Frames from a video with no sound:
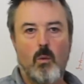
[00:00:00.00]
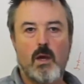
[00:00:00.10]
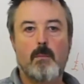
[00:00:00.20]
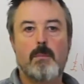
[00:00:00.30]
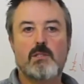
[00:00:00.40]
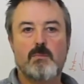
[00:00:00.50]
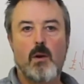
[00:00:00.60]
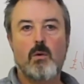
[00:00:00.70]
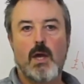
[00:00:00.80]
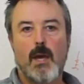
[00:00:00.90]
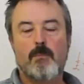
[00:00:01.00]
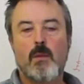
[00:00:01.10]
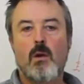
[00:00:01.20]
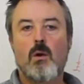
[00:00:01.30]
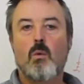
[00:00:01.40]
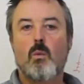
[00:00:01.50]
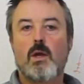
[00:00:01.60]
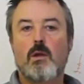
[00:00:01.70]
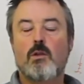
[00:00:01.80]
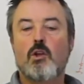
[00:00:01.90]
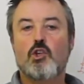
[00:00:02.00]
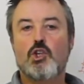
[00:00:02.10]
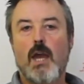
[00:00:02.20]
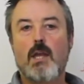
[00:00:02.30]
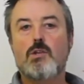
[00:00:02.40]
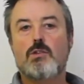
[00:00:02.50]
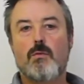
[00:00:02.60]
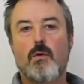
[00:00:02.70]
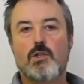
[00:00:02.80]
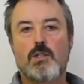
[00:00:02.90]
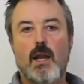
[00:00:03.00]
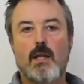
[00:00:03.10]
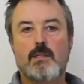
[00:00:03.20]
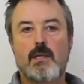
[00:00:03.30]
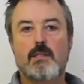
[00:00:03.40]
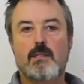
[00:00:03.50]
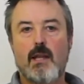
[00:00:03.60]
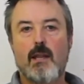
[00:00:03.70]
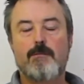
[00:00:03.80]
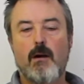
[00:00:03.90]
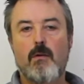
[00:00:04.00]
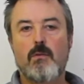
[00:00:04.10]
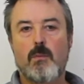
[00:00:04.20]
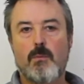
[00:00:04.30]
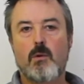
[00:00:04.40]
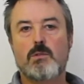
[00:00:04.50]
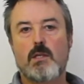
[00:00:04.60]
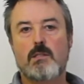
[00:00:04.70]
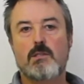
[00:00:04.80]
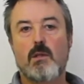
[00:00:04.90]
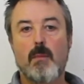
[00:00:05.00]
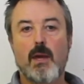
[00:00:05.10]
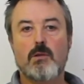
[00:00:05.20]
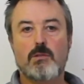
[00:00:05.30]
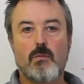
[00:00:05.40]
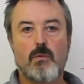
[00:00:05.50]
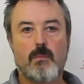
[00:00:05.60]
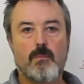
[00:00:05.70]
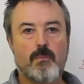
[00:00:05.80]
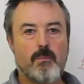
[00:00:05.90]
We can bespoke it. We can change the functionality to deliver the processes that make us different.